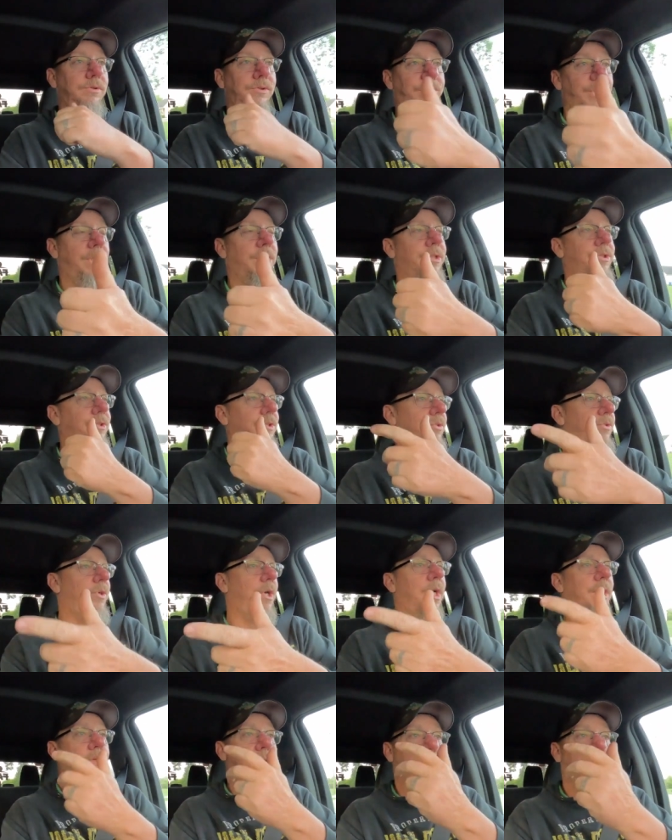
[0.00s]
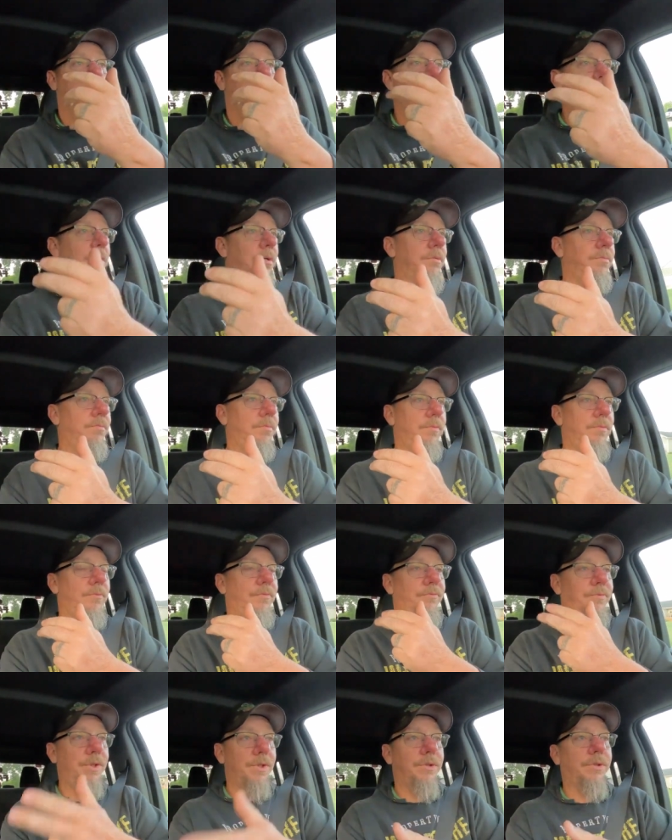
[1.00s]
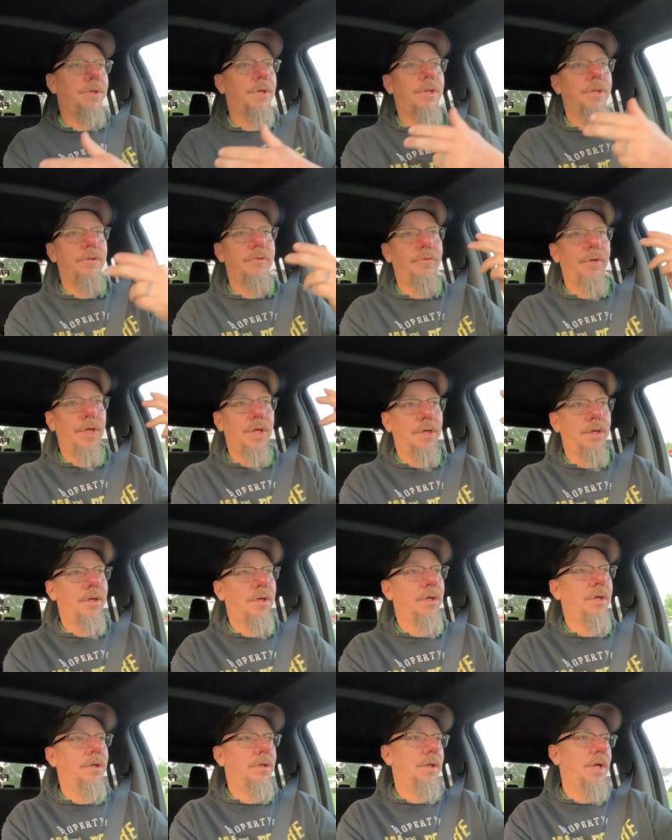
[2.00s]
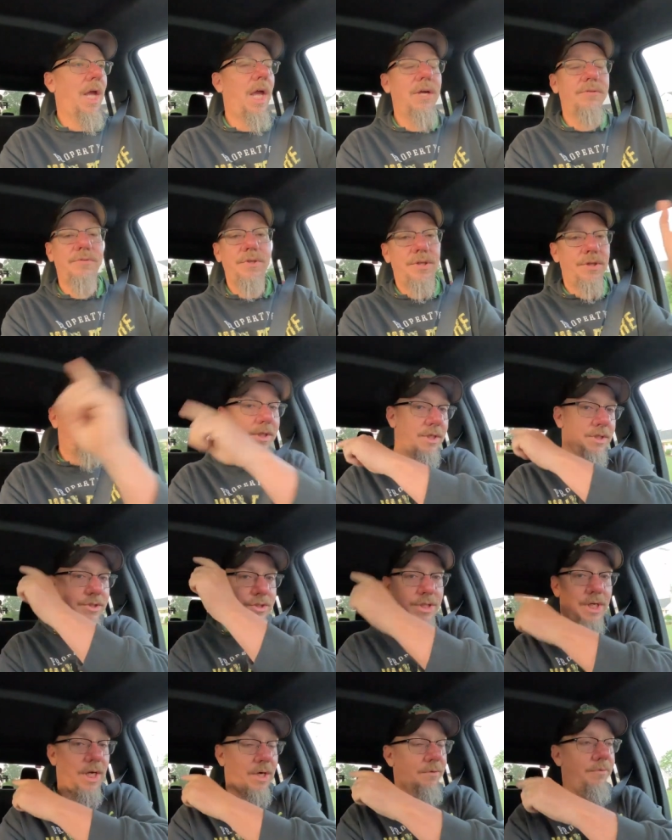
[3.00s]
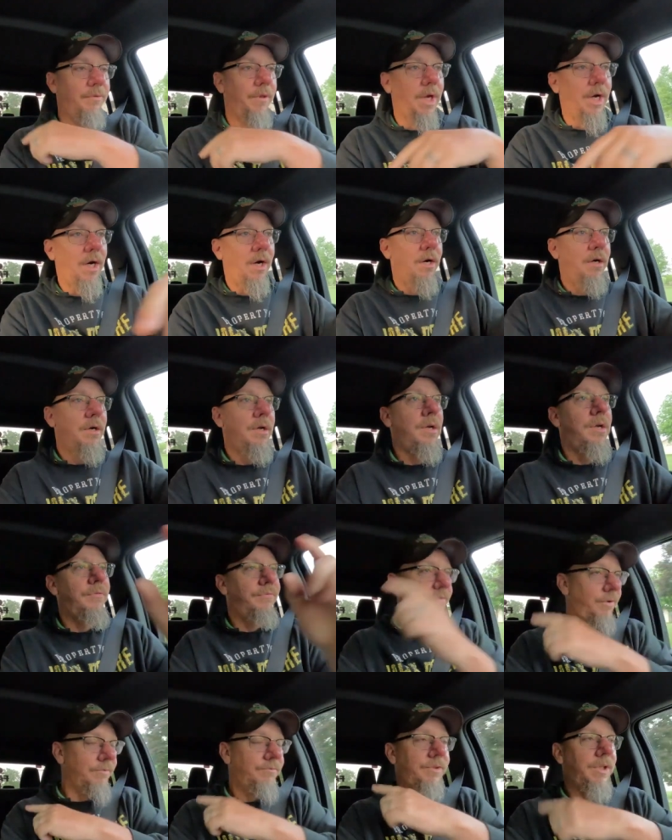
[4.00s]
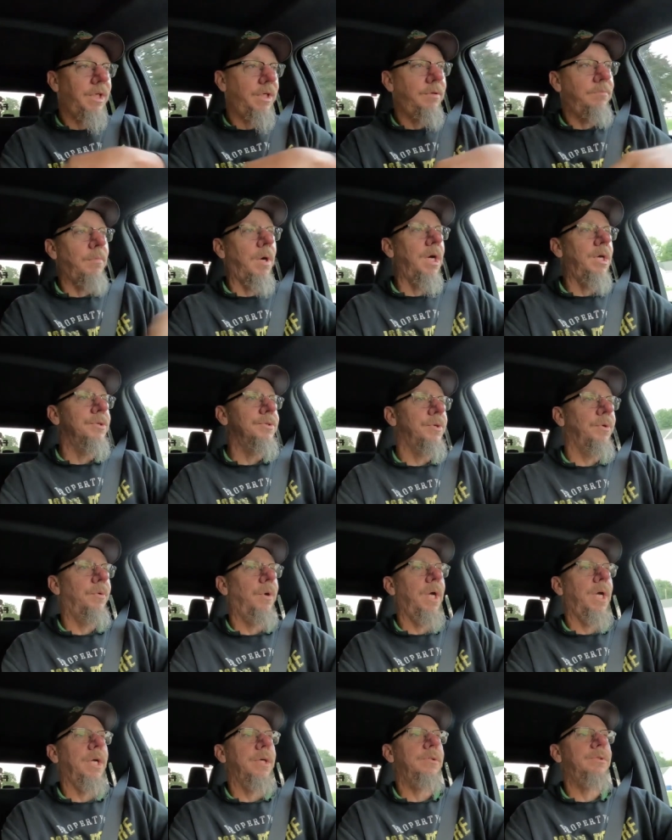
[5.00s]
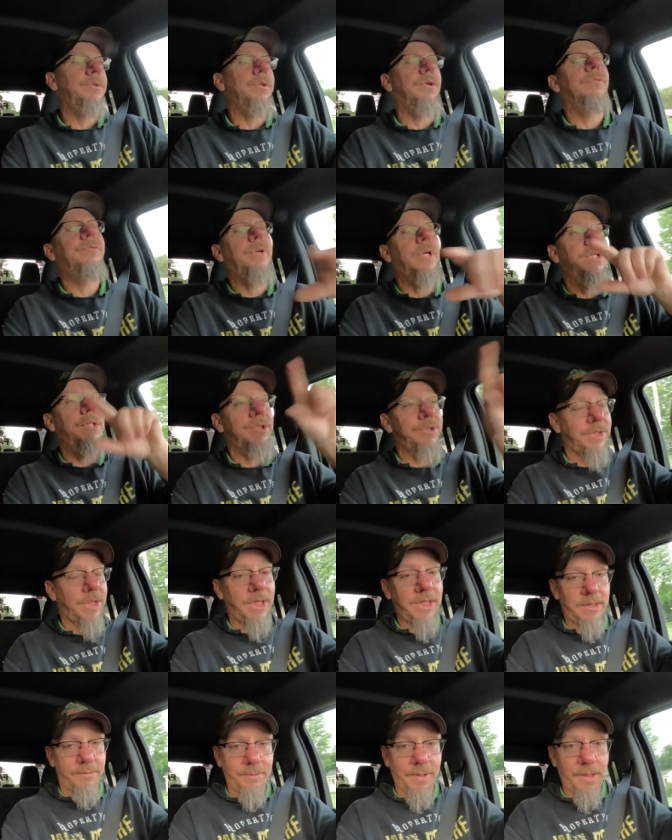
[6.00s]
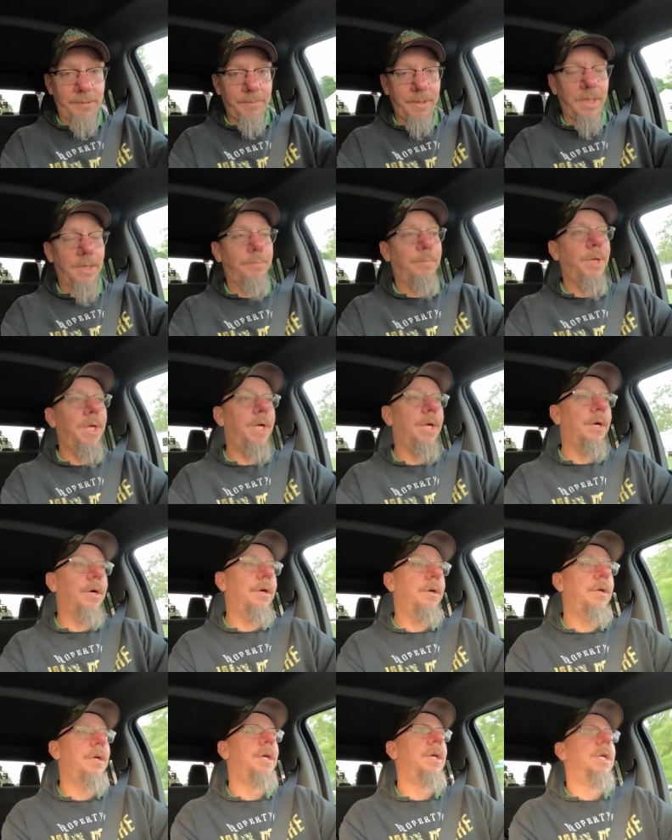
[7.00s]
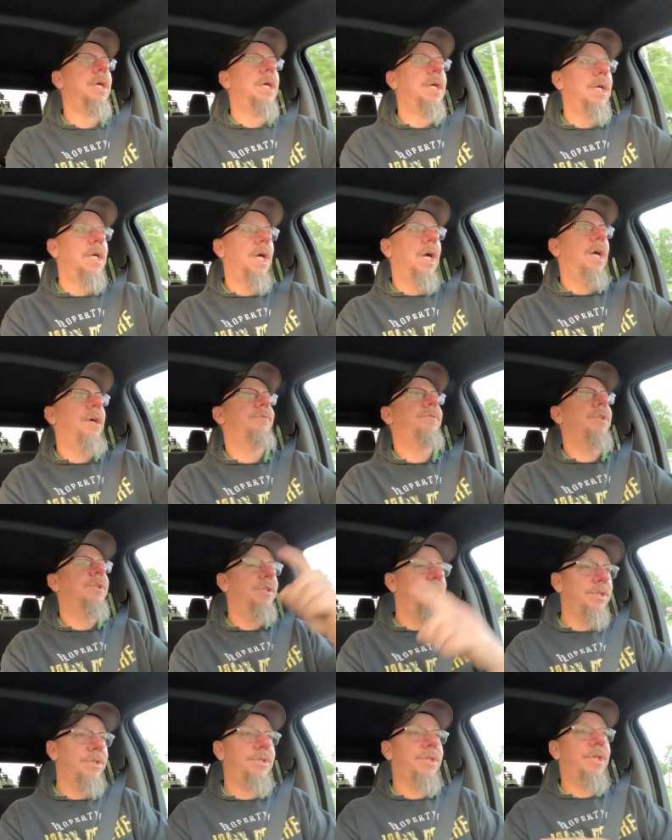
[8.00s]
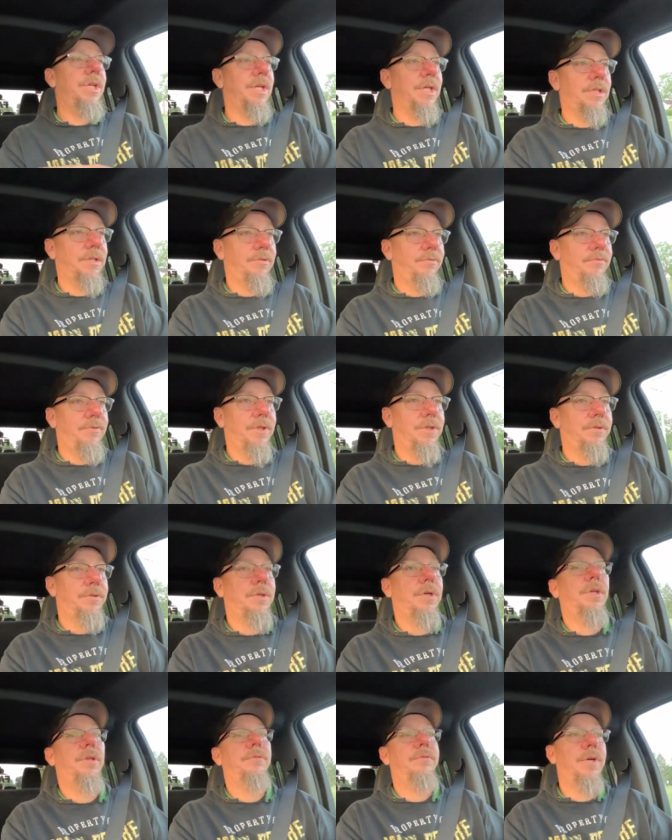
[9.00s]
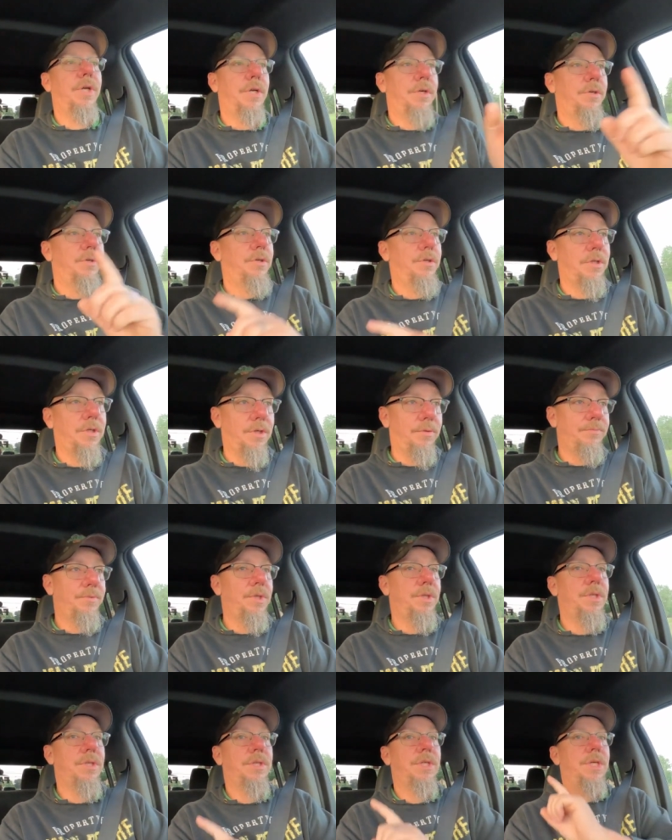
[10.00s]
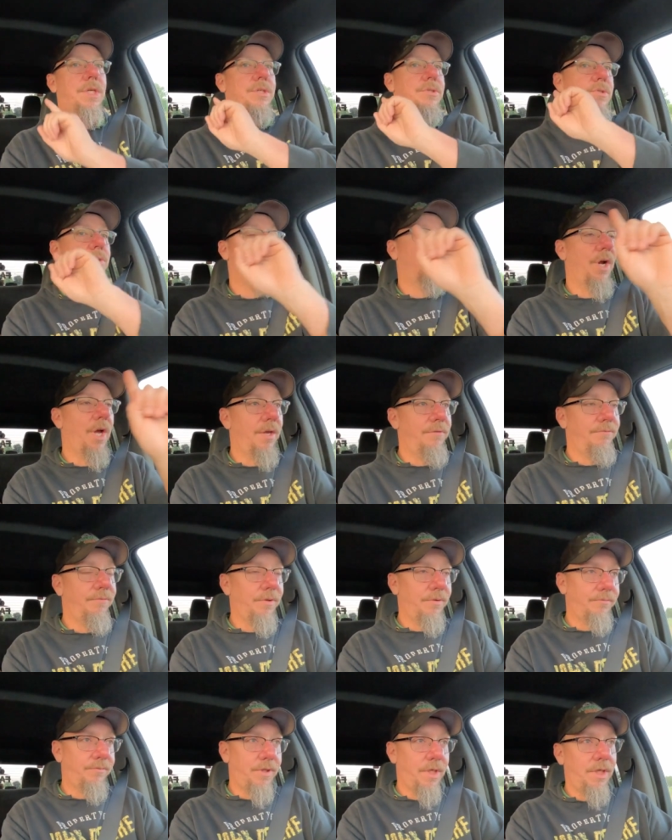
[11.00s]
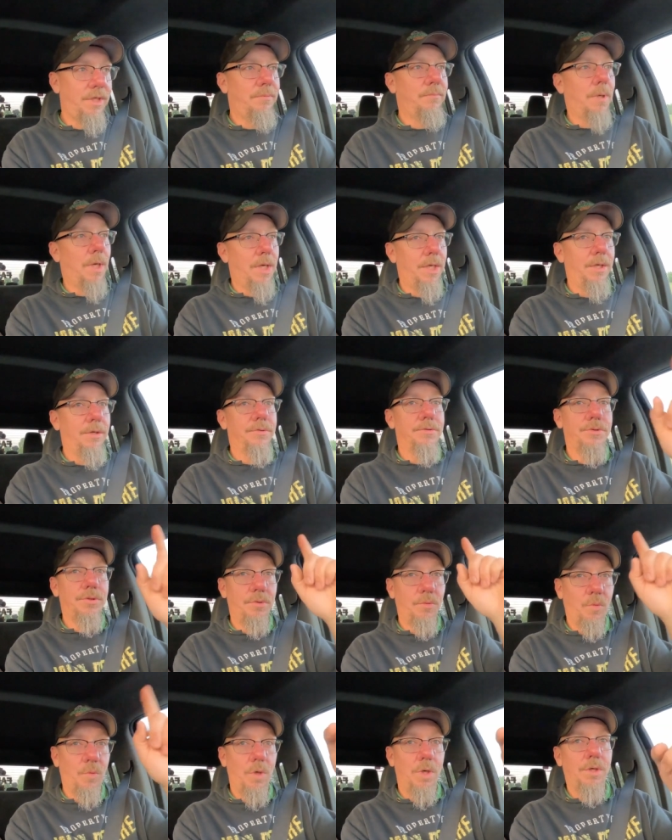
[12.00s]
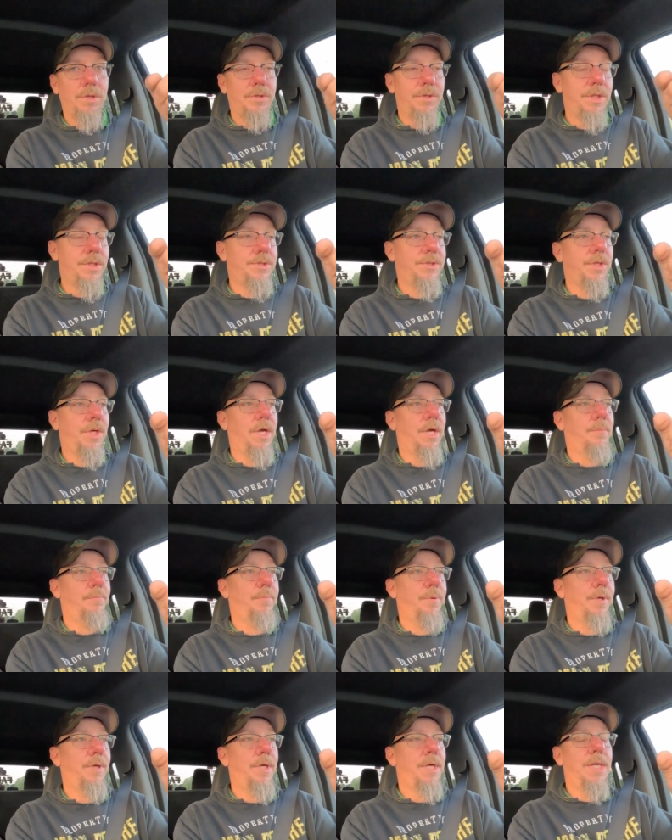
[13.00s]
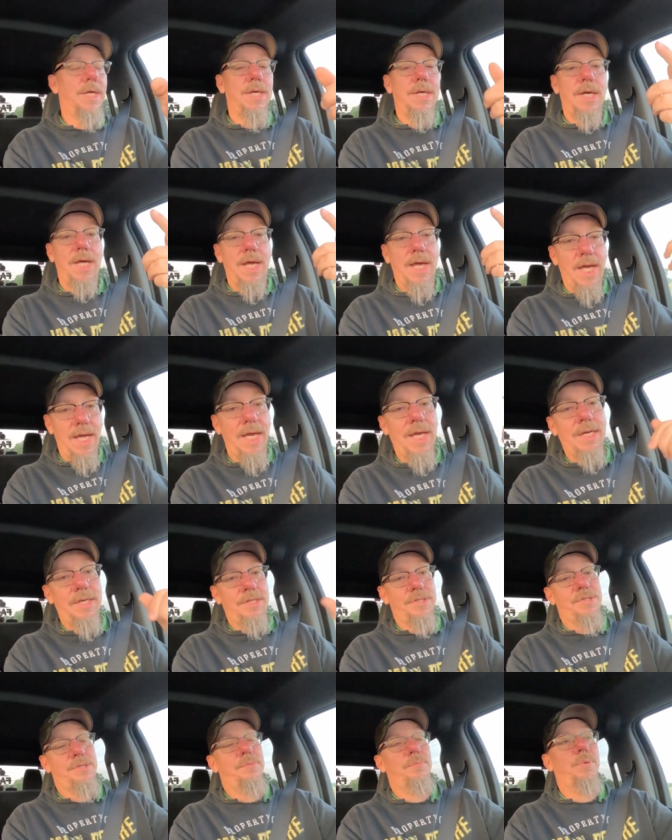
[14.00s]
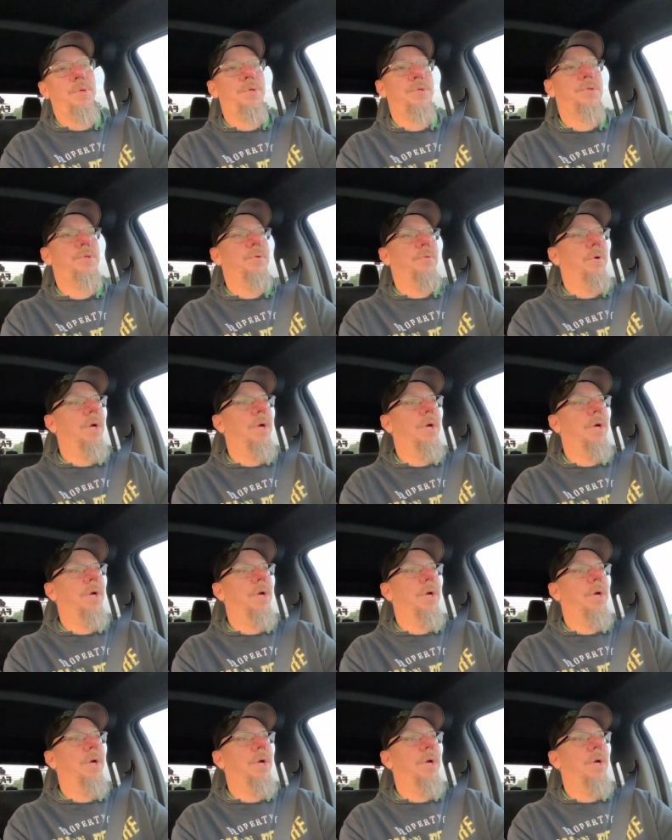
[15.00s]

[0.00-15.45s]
Disc, tractor, field cultivator, everything is down there, 15 miles away. So if I decide I'm coming up here, I have to disconnect the field cultivator, hook up to the disc, drive 15 miles, work this up, and it's supposed to